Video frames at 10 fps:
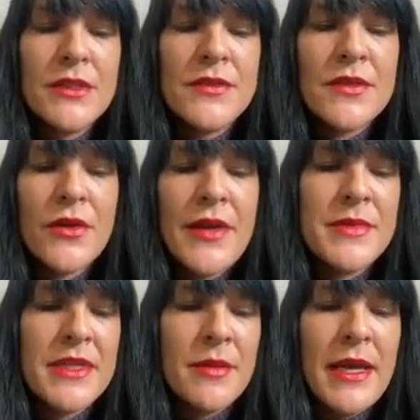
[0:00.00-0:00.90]
So
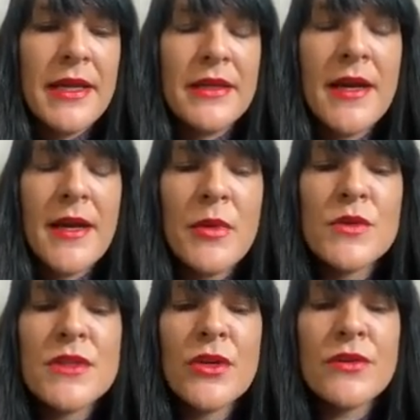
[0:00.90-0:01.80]
MDMA,
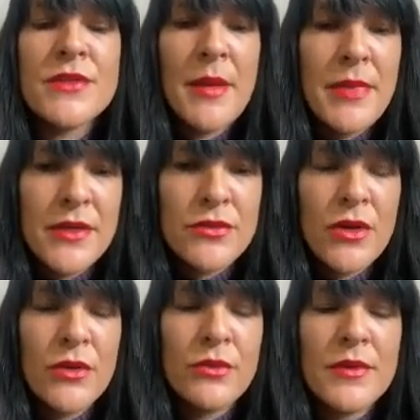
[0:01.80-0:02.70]
also San
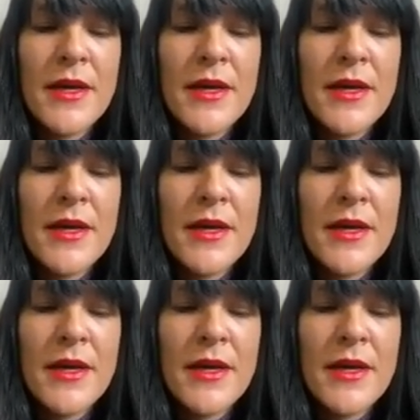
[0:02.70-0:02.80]
Pedro,